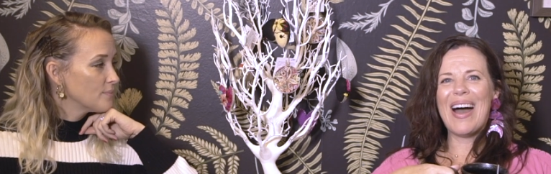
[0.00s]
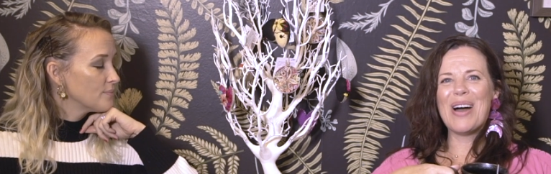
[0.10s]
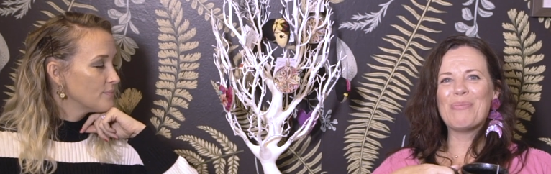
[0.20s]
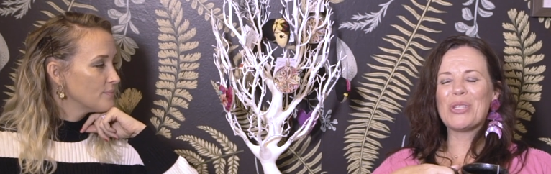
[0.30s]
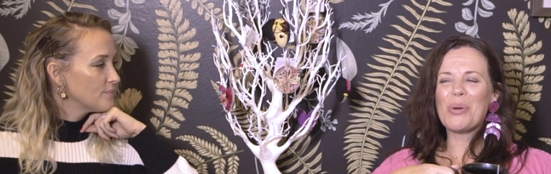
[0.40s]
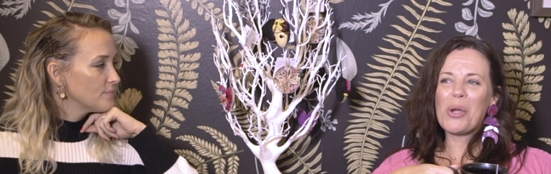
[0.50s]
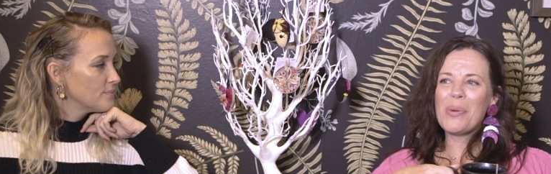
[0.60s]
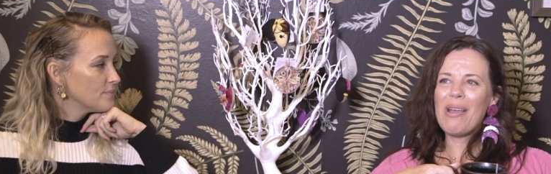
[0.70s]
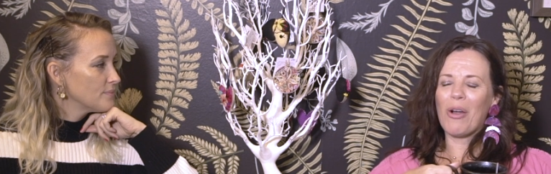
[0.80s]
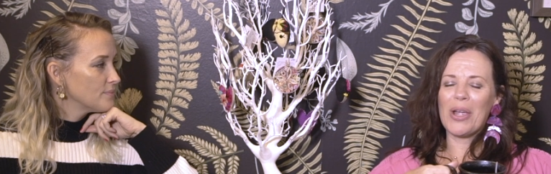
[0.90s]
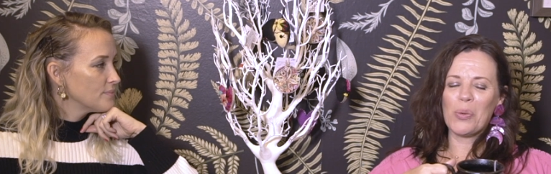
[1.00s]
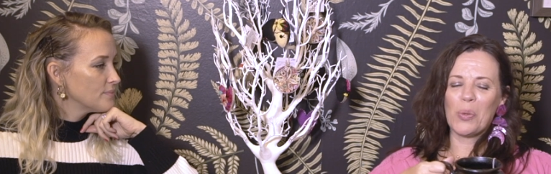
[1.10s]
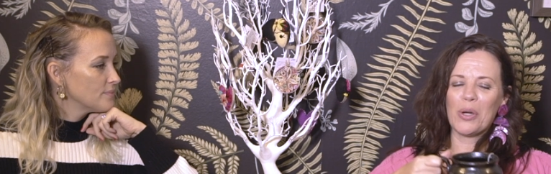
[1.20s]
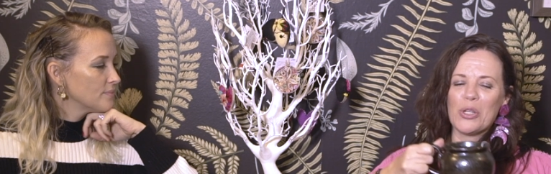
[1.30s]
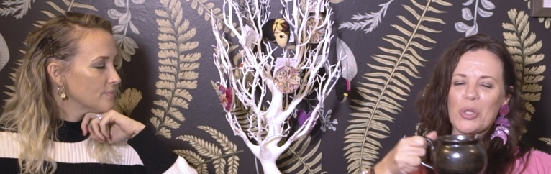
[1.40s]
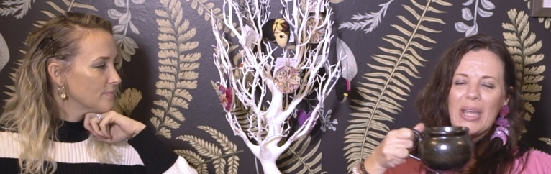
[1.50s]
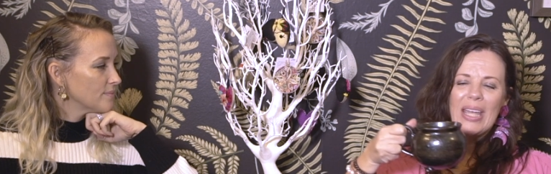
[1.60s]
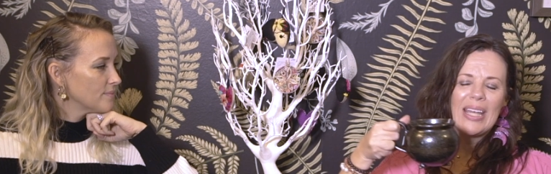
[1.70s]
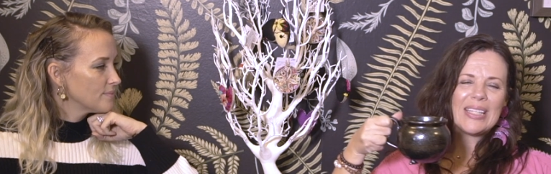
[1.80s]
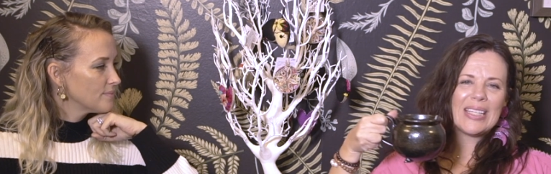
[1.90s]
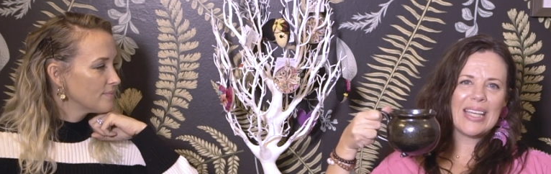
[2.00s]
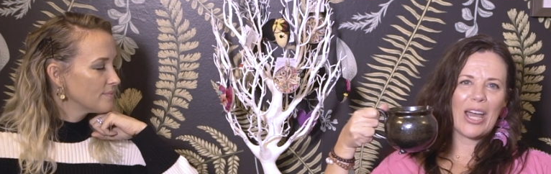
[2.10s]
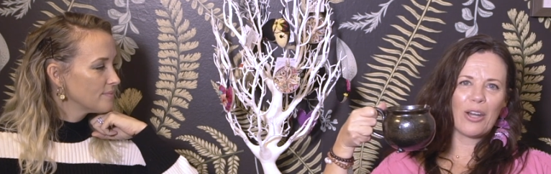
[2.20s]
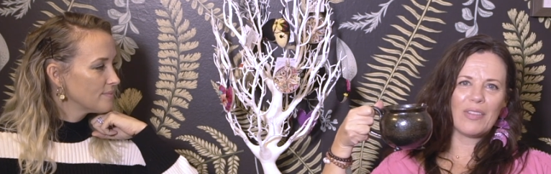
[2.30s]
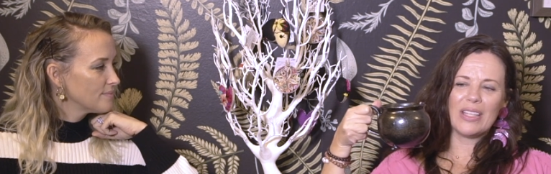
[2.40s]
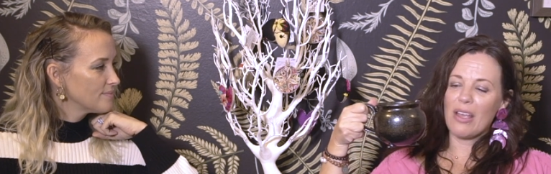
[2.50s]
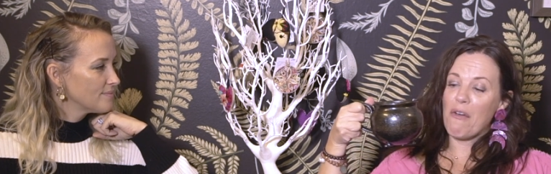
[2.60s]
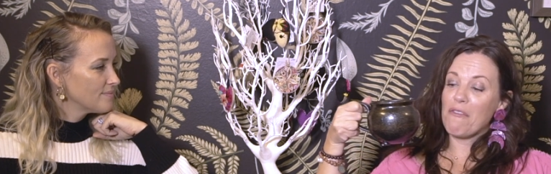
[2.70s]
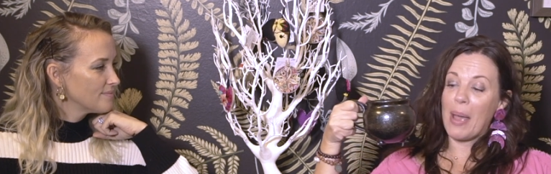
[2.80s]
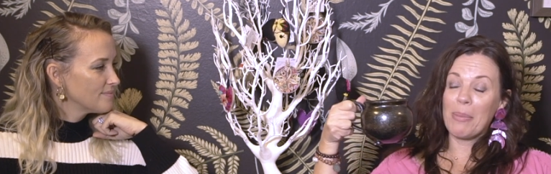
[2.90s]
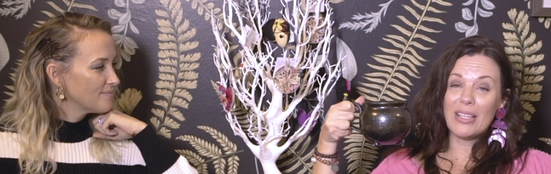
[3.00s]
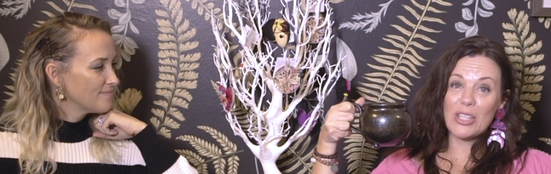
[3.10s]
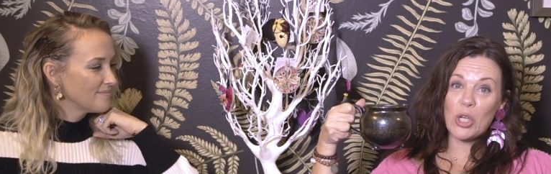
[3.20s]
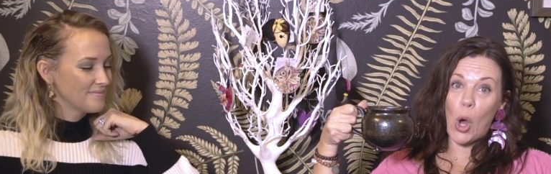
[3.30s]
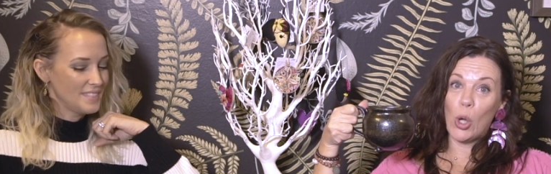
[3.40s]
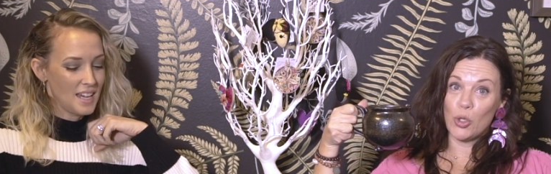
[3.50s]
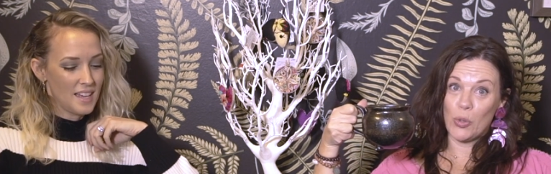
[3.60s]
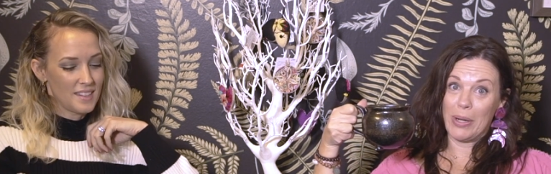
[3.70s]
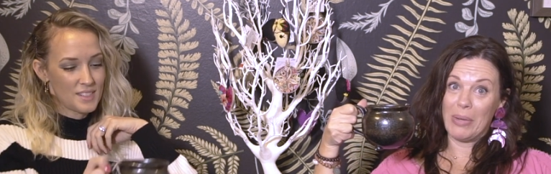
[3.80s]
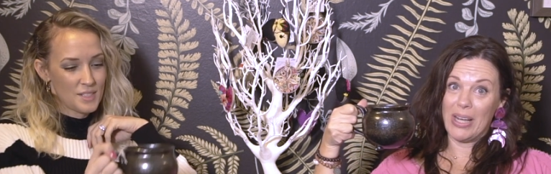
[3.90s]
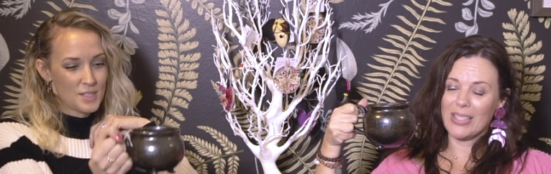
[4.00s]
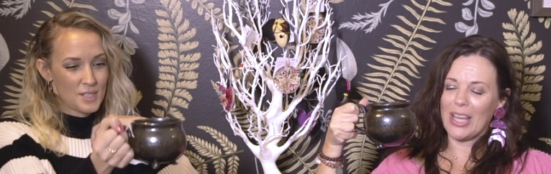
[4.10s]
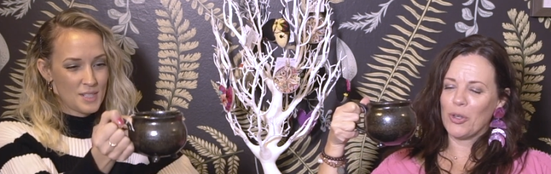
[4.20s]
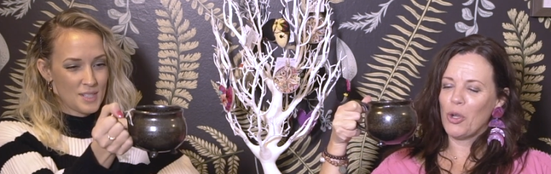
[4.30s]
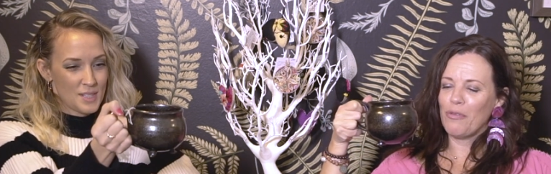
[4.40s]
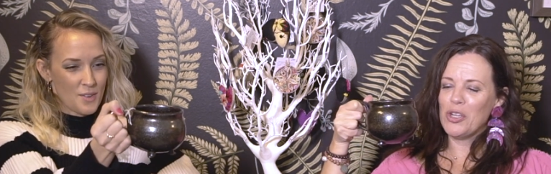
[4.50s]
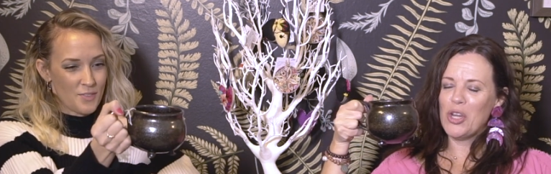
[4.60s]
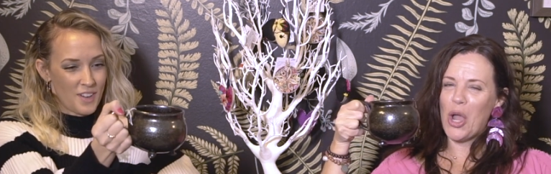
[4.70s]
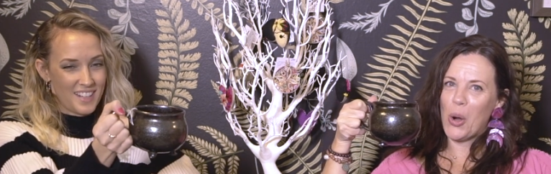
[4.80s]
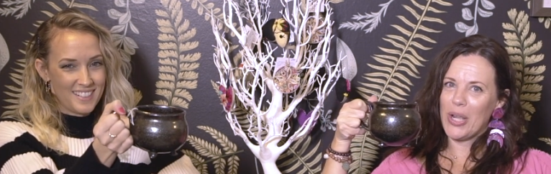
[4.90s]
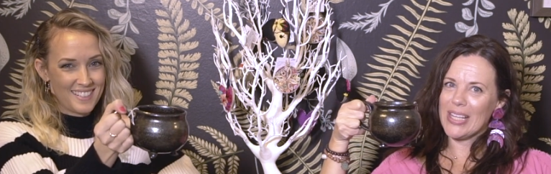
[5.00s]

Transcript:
Speaker 1: Um, so here we are, and we're drinking tea out of these fabulous cauldron yeah, mugs. I don't know so if you fun.